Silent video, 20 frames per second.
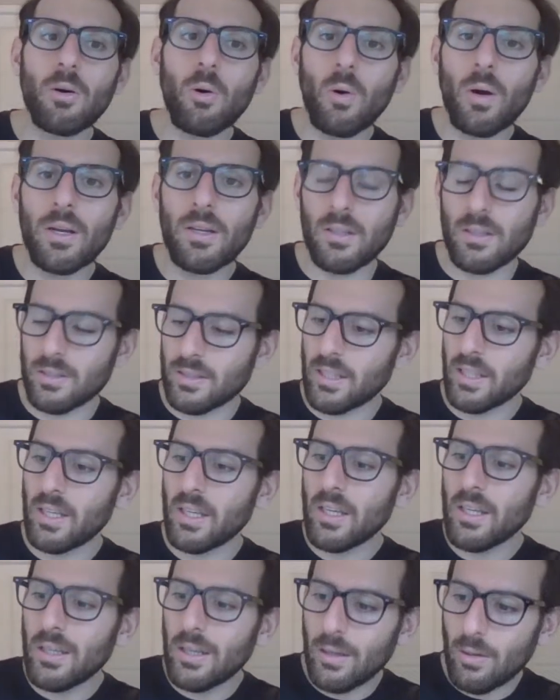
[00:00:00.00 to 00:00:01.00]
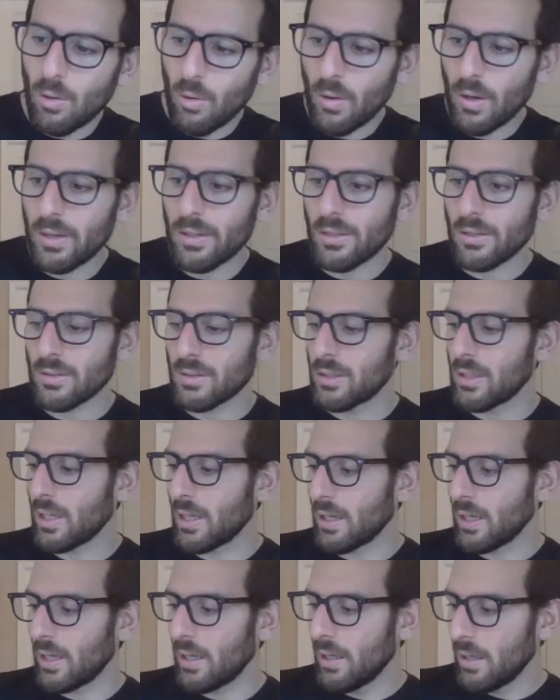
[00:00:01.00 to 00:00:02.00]
oils, the heated oils,
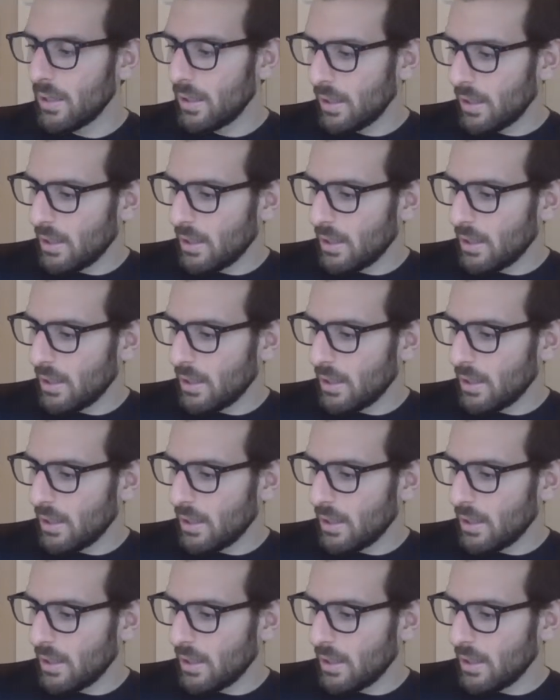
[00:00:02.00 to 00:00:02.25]
the